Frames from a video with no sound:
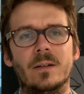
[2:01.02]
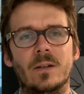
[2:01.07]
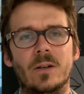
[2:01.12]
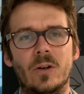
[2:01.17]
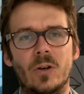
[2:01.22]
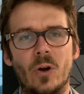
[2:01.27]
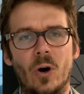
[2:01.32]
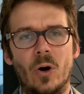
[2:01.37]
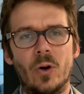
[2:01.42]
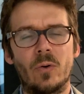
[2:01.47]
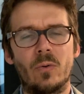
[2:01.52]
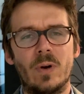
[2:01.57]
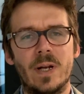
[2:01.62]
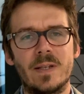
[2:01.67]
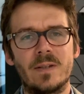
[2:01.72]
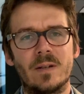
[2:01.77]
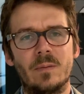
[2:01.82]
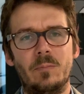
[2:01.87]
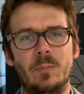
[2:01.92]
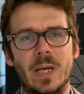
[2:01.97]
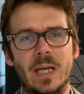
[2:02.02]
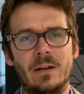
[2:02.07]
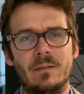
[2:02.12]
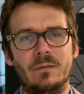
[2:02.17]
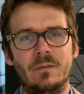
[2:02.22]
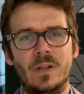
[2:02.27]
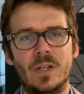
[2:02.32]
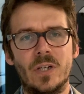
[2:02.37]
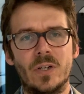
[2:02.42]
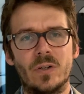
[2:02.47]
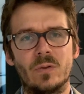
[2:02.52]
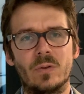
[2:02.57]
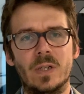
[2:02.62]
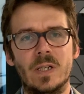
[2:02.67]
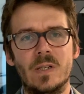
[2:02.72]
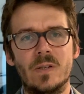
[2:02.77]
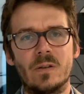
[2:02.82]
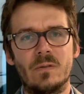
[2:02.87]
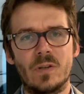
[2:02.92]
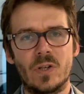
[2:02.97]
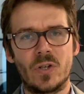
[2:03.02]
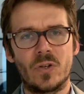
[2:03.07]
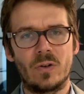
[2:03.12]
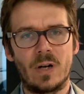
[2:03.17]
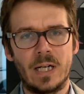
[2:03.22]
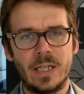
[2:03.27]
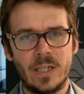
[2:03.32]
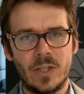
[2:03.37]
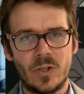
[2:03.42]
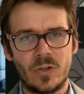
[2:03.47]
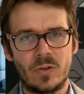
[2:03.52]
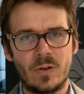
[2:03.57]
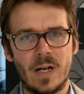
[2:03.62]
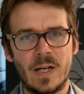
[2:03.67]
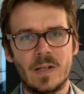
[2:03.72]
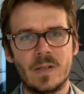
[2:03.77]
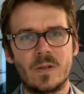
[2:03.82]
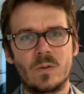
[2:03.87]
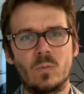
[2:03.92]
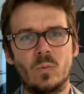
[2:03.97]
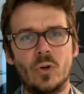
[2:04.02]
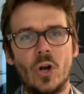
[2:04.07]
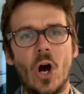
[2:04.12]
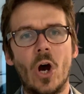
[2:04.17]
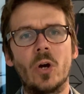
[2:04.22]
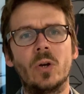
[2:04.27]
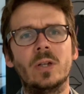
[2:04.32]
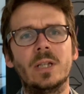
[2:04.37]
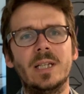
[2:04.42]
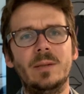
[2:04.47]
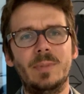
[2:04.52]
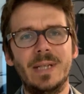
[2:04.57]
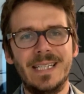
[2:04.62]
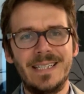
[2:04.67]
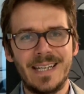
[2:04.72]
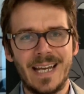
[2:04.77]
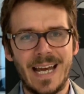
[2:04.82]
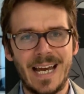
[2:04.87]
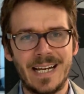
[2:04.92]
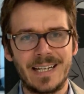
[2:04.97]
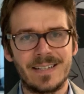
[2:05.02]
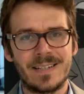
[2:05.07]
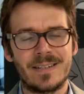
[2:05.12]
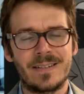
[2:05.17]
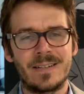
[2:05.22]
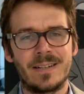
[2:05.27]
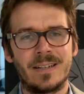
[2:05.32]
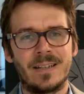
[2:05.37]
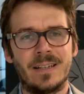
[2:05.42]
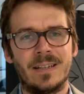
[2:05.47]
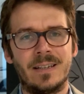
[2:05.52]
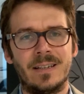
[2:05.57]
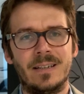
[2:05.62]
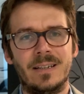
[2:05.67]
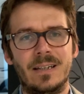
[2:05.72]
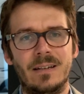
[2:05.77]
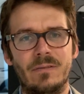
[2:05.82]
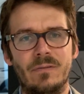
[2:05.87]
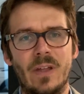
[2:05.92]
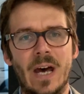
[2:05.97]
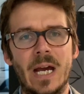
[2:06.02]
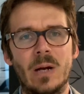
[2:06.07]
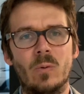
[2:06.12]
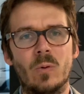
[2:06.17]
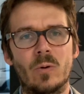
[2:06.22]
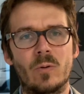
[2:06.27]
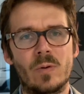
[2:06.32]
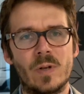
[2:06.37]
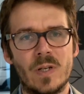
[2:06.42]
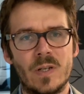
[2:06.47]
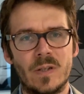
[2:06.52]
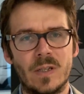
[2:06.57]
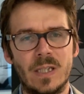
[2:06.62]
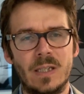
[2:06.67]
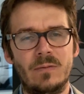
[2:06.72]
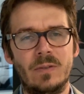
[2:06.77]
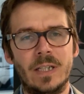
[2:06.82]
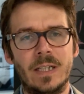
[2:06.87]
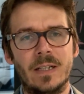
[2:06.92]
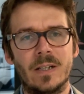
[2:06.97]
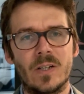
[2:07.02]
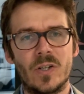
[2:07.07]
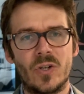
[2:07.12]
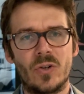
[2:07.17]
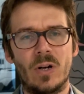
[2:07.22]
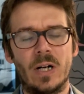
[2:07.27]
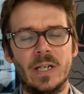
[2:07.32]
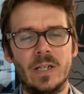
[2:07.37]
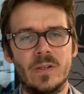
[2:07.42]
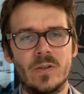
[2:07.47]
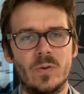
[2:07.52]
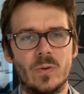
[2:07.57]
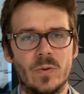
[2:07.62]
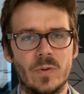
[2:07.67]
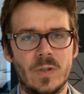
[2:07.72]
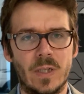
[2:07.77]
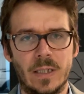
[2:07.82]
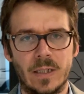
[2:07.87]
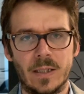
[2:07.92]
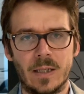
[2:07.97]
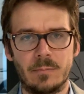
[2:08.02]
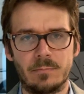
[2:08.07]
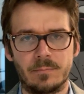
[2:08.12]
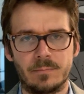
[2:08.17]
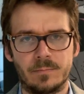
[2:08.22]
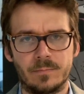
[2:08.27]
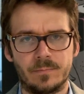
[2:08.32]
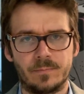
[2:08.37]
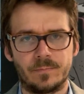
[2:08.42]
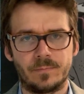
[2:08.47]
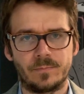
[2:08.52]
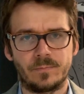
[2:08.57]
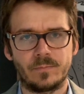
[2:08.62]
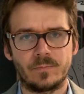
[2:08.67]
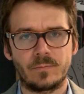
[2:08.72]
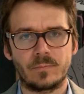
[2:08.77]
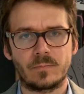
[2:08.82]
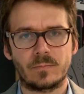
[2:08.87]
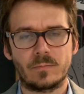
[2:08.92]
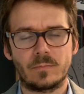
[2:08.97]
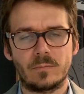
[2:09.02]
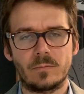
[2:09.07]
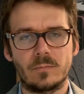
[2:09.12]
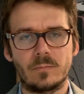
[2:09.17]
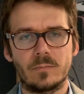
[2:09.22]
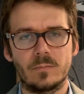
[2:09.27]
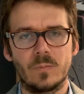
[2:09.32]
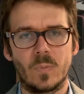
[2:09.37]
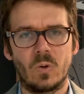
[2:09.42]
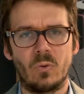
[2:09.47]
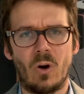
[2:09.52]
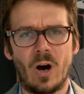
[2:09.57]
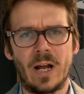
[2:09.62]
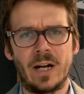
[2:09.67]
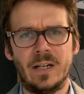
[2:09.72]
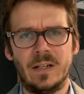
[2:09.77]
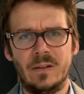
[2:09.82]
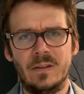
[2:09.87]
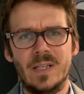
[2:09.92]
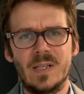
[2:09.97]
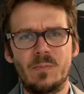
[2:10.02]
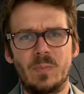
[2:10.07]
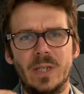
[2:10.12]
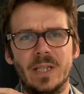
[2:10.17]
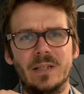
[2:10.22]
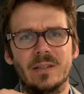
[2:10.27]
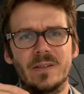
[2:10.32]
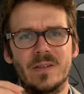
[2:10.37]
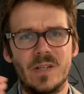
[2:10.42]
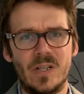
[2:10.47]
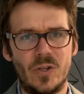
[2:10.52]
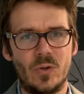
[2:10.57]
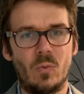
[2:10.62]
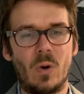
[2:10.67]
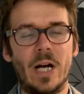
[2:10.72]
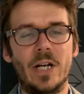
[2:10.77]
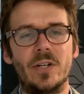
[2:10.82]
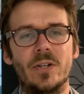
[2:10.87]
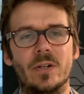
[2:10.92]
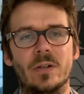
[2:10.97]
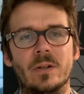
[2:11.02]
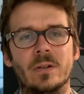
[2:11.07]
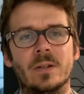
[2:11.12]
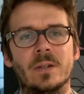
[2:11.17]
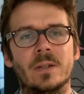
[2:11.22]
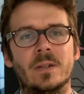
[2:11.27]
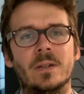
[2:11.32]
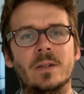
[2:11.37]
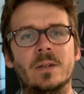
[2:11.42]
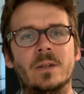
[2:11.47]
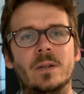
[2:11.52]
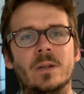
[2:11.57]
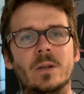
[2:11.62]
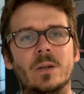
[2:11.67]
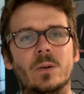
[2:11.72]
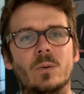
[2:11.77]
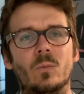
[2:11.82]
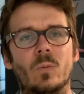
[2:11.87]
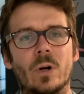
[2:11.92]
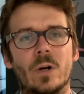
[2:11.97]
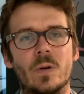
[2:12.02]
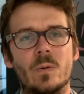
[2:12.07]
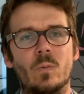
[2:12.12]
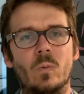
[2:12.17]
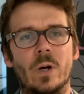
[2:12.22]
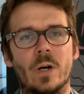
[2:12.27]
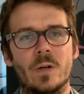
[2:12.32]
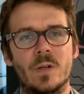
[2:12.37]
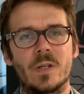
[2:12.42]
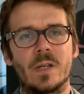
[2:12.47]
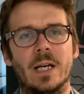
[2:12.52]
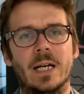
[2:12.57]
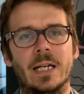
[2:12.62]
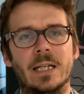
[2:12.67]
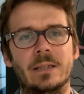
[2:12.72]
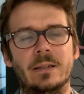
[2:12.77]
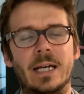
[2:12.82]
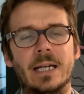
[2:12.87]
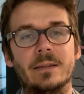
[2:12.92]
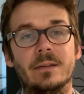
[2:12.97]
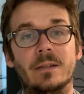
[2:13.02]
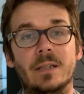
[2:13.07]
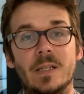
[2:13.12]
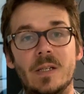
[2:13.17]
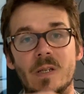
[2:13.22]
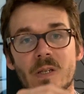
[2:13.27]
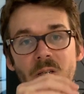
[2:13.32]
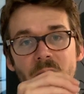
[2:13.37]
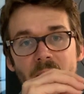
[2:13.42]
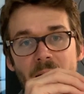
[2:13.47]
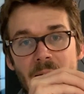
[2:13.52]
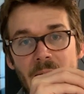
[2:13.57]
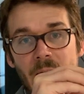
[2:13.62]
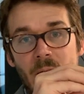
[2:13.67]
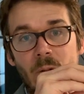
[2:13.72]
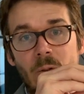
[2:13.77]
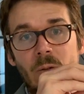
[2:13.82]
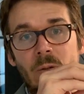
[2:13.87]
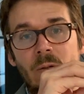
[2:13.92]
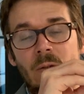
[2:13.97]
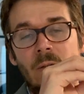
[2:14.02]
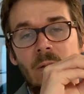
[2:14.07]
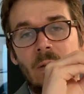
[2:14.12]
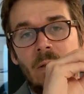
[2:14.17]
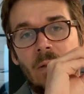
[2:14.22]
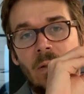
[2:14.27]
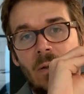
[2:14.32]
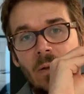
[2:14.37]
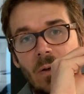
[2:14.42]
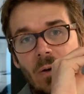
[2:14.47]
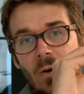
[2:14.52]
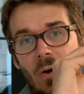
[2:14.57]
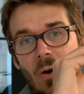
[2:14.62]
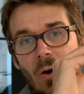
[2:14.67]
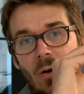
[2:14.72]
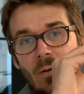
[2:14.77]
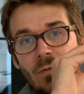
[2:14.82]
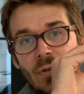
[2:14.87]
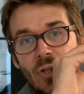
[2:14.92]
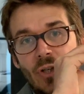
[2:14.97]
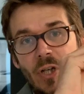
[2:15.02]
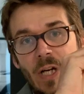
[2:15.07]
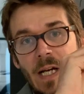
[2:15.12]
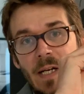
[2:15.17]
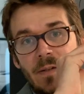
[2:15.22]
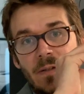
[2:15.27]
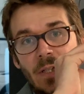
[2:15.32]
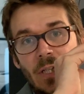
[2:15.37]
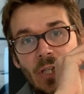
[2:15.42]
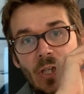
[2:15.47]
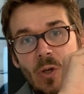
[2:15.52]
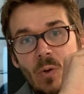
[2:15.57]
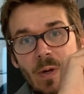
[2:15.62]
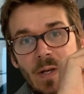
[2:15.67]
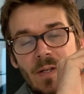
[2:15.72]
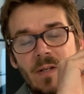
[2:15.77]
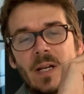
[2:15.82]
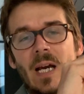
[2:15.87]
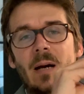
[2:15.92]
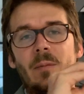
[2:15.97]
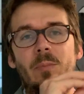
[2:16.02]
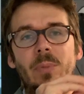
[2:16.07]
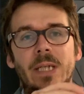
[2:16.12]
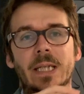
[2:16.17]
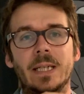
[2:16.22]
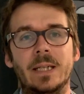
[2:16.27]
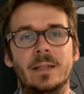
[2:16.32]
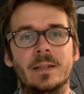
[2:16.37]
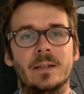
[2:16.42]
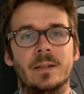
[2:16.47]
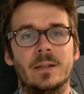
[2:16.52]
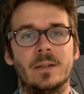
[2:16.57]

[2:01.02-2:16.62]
non-resident beneficiaries of Australian trusts would only be taxed if they were receiving Australian sourced income. Right, and in this particular situation, we're saying that the sale of shares in a US company